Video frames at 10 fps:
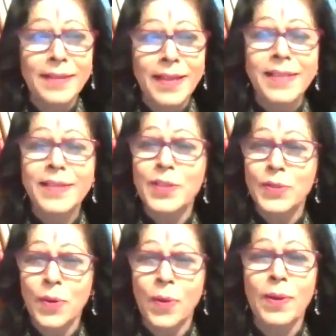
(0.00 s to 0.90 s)
These are
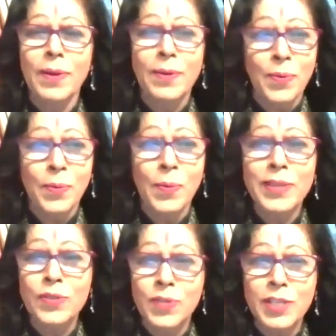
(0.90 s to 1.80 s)
tall
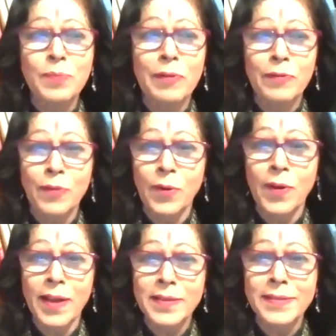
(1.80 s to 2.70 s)
questions before
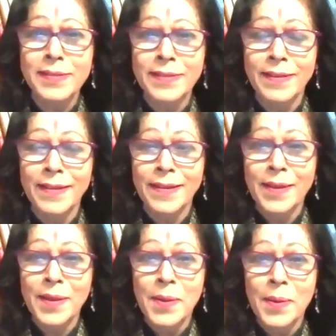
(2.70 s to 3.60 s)
us,
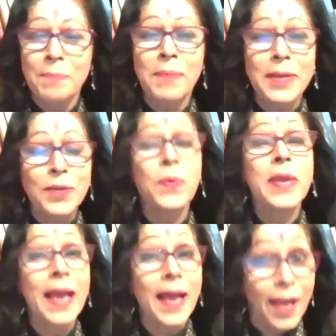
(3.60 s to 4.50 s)
but we
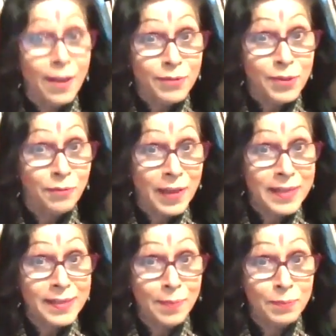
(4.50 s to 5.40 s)
have to
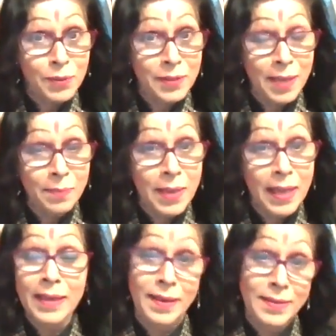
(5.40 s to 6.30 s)
face up to them
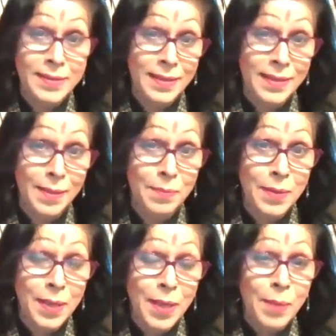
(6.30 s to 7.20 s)
and answer them
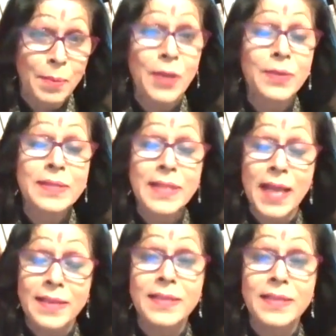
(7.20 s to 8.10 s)
because
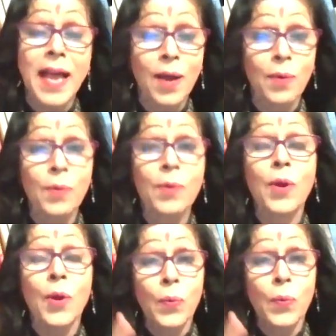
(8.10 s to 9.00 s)
that is how
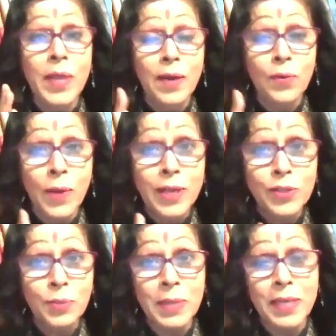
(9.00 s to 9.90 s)
we are going
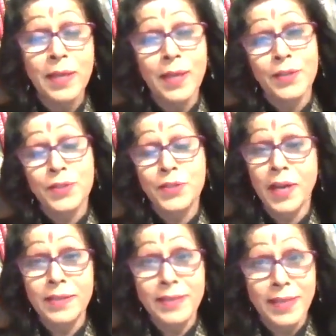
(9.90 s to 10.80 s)
to be
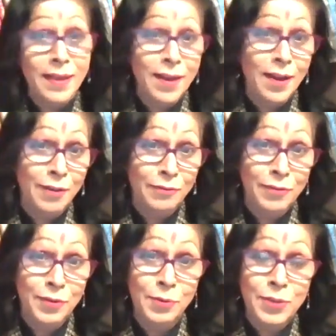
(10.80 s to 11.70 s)
charting our
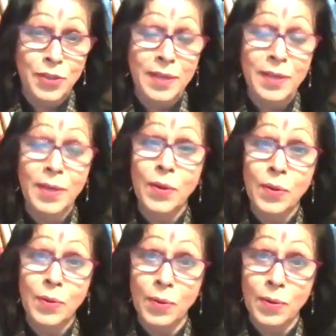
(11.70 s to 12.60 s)
future
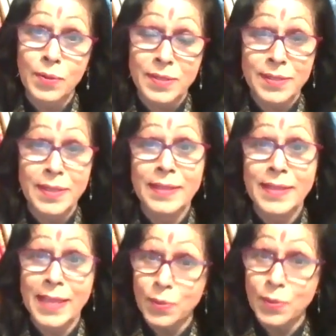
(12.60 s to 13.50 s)
course
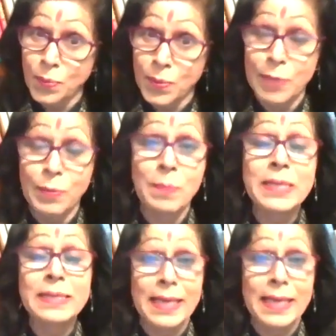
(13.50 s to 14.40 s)
that we will
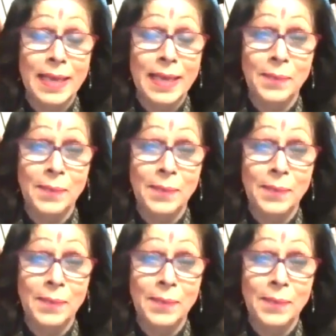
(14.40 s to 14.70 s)
be taking.